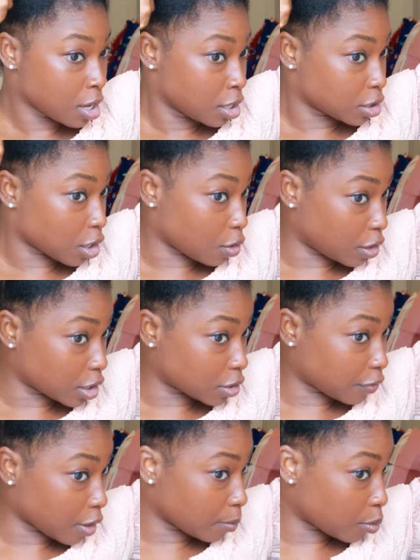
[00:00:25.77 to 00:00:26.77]
So this
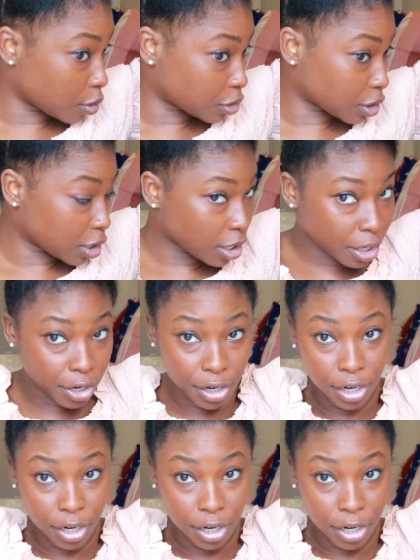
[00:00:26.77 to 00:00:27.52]
front portion here,